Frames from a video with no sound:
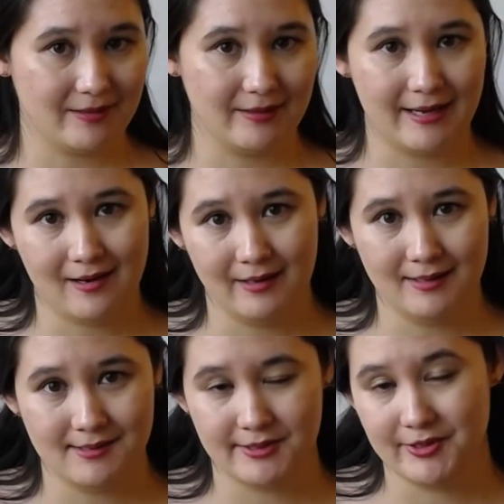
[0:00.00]
the
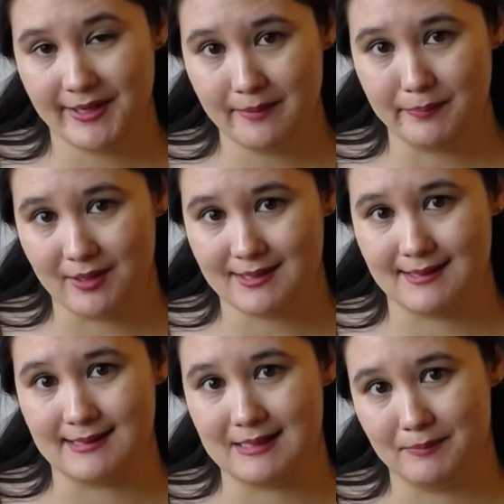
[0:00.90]
characters are treating books as
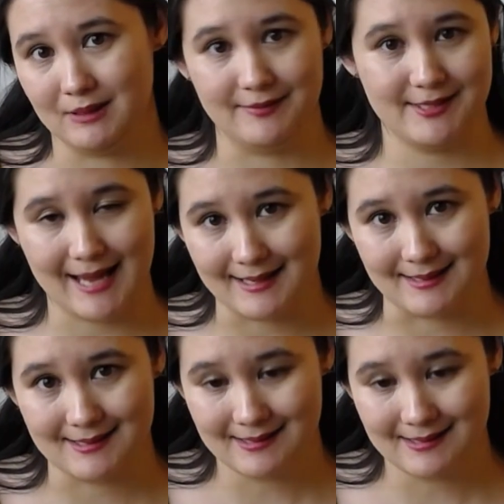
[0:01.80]
a symbol of status.